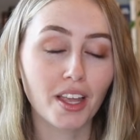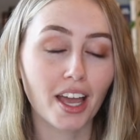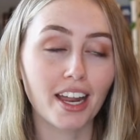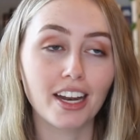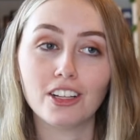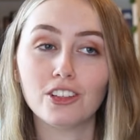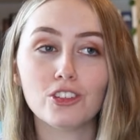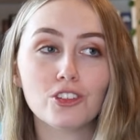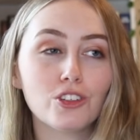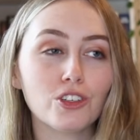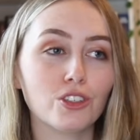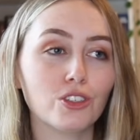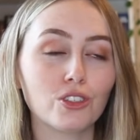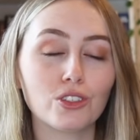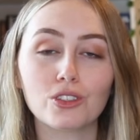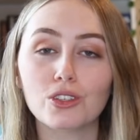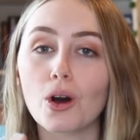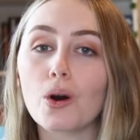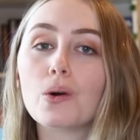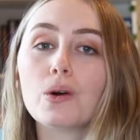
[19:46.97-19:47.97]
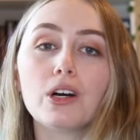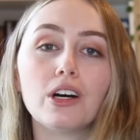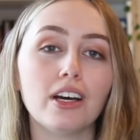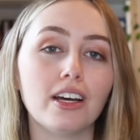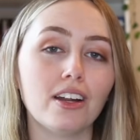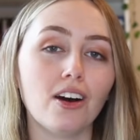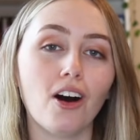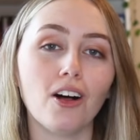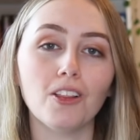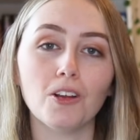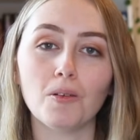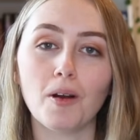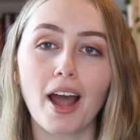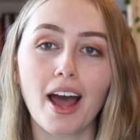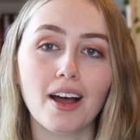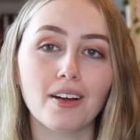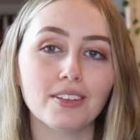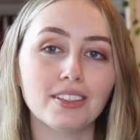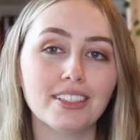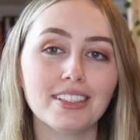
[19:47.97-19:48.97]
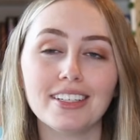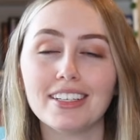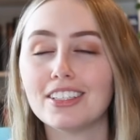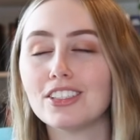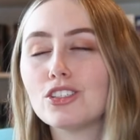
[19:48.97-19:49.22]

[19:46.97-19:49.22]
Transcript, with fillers: and it's just so good all around.